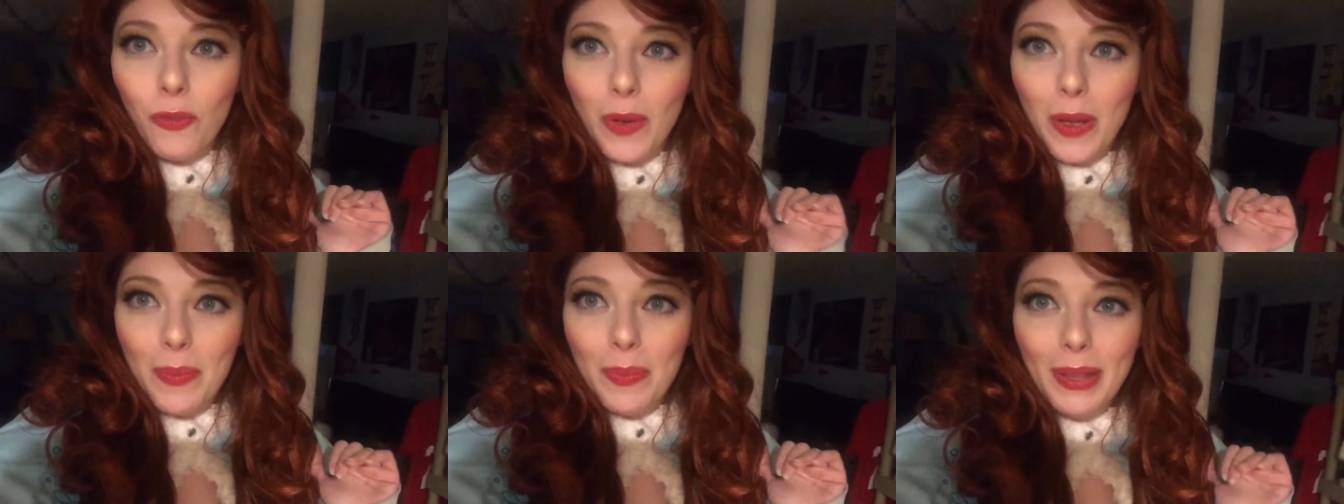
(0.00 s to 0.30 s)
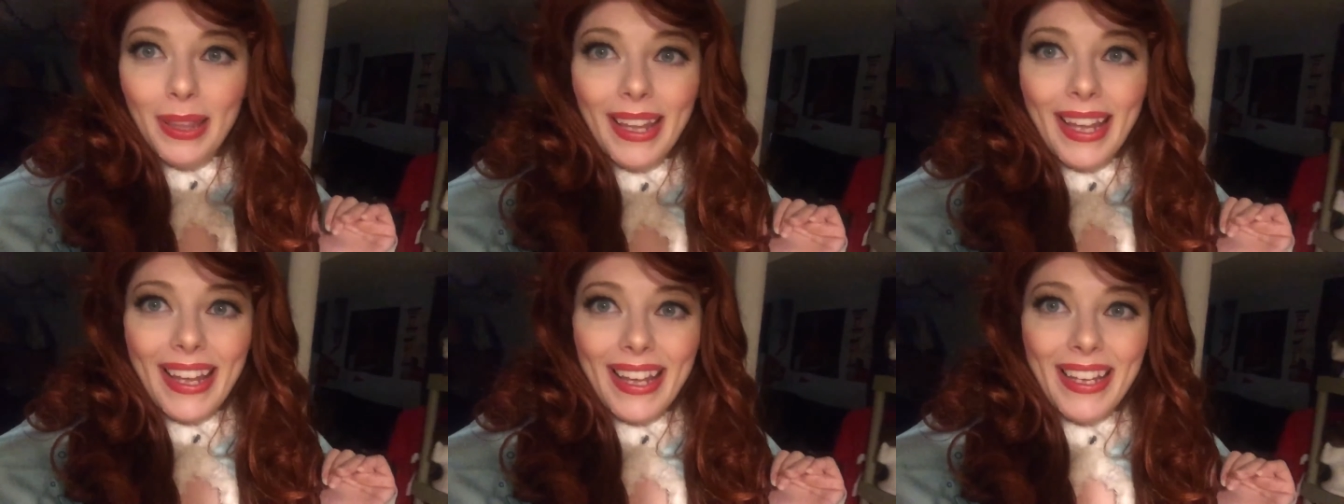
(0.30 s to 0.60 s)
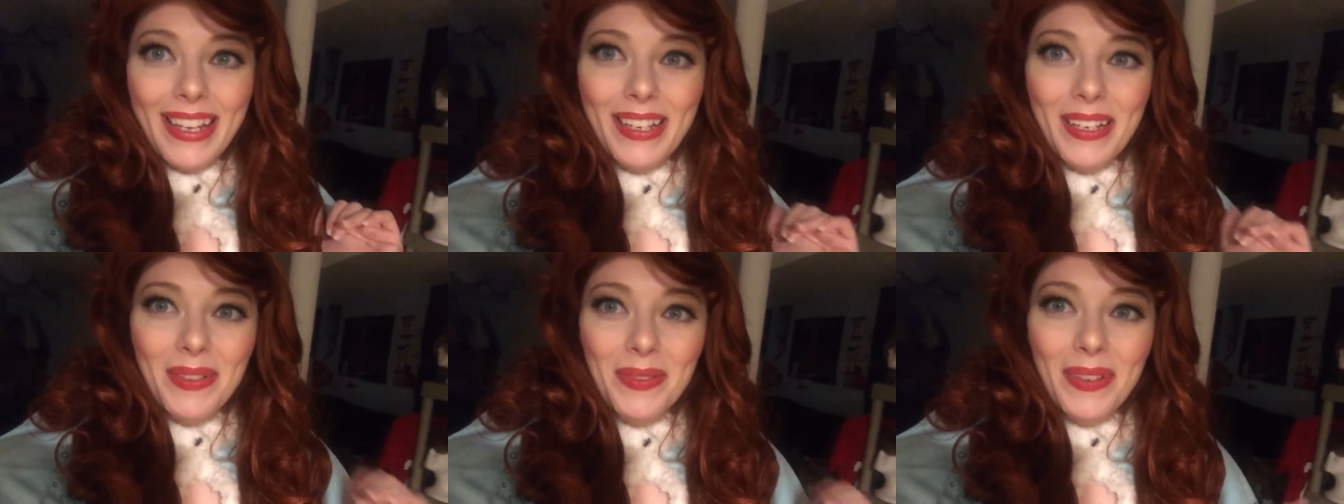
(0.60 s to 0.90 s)
we
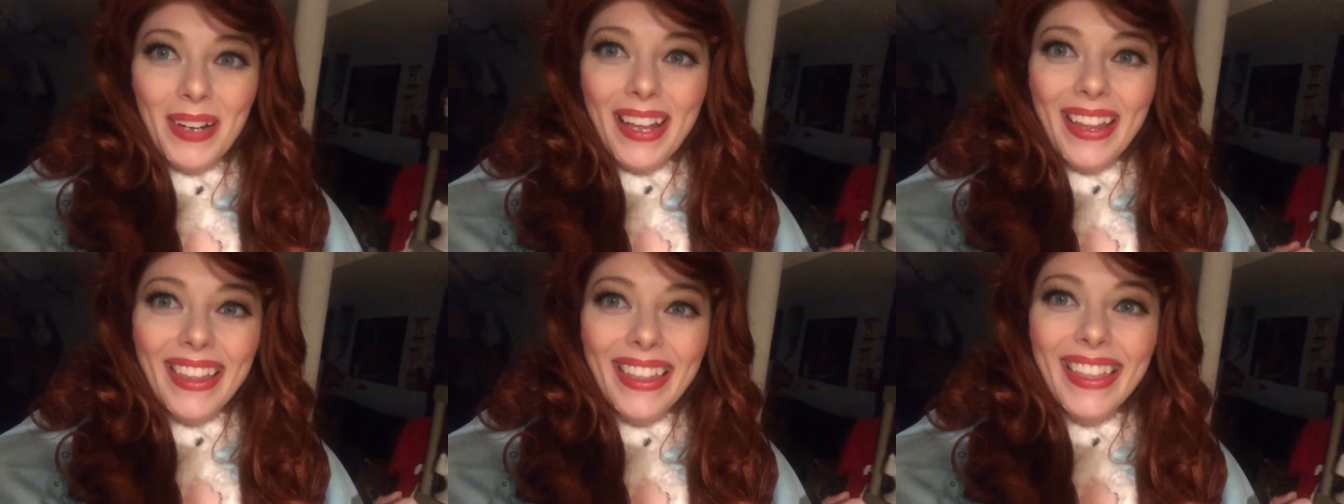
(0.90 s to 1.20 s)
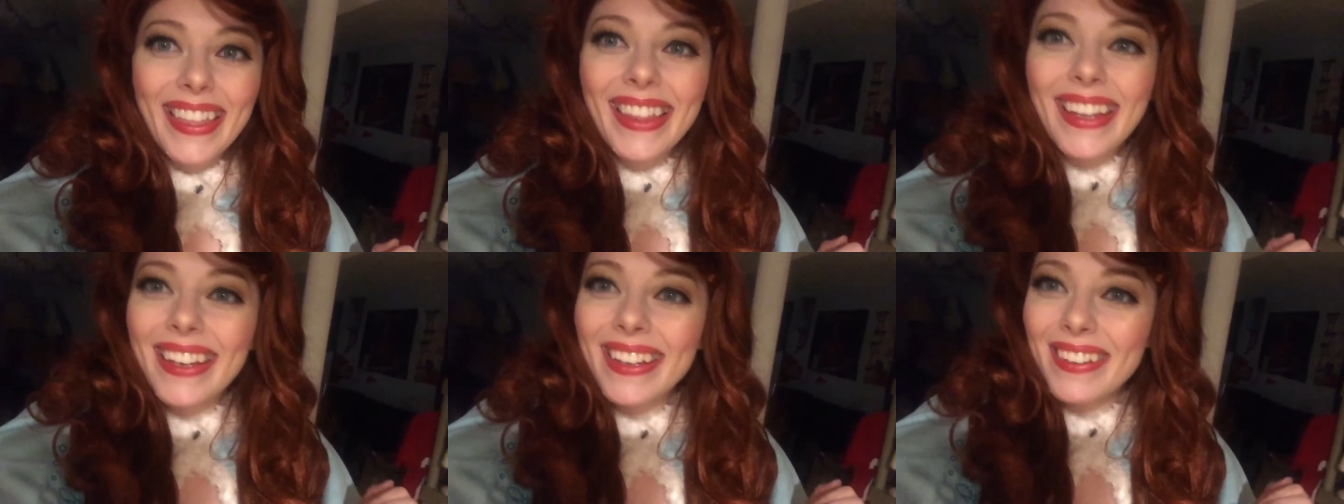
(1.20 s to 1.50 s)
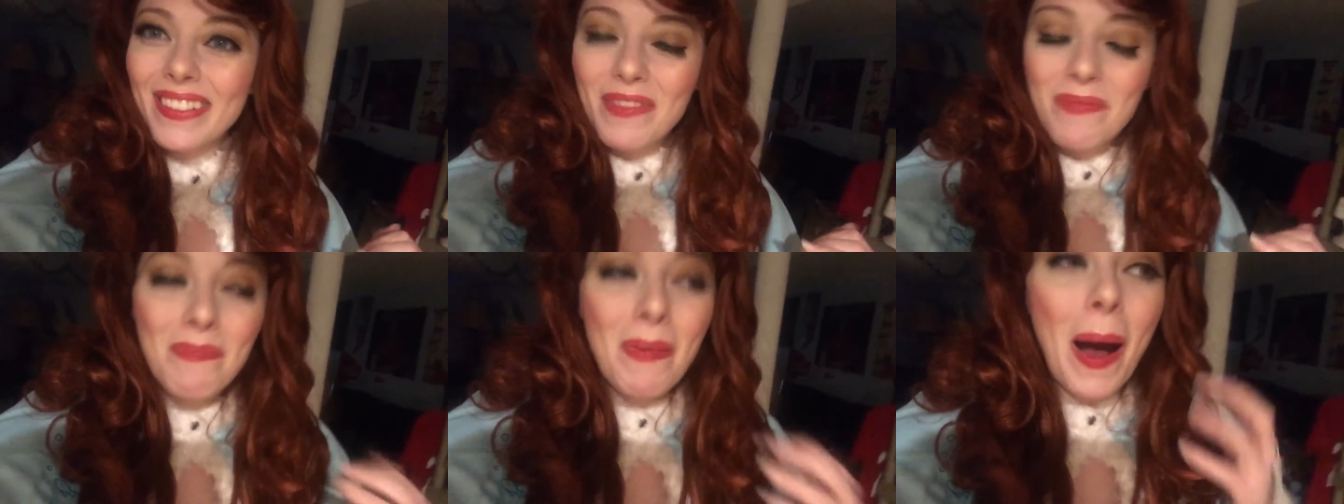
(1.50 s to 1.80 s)
played with
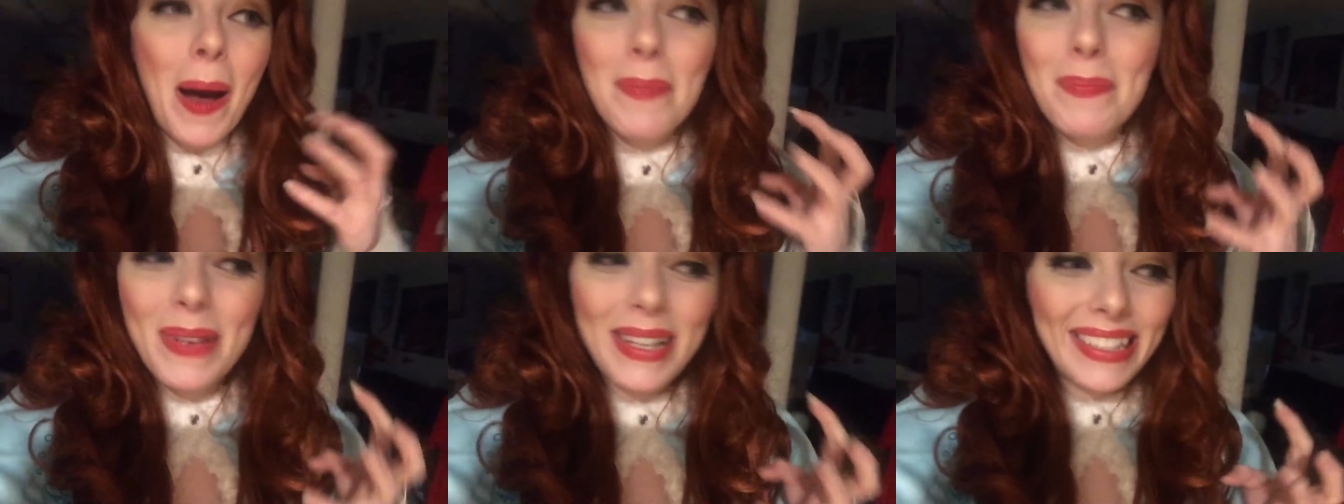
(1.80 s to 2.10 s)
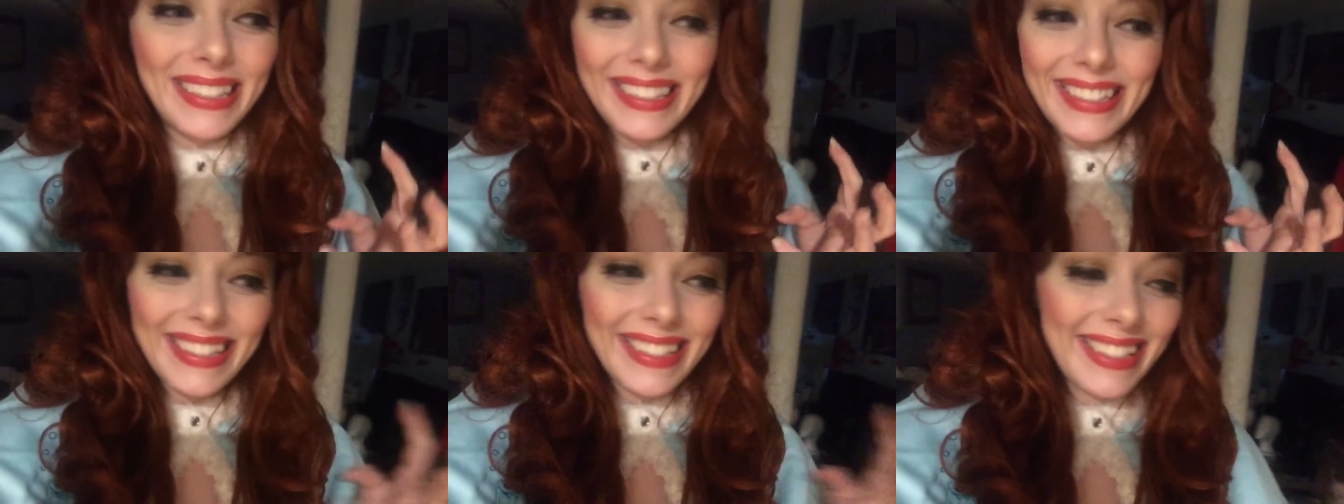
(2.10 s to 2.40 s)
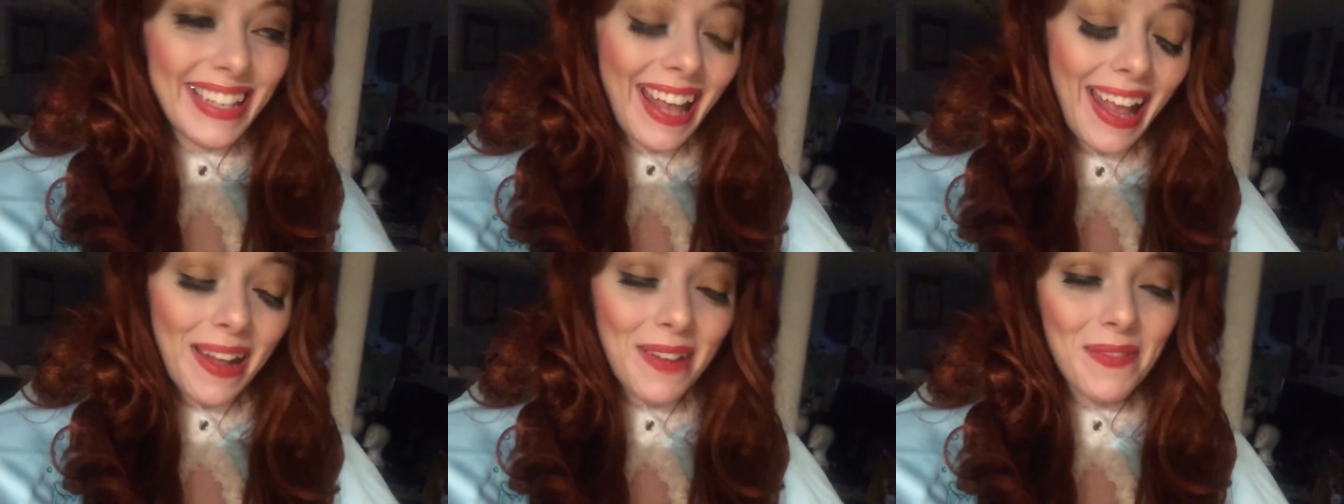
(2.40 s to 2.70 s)
puppets.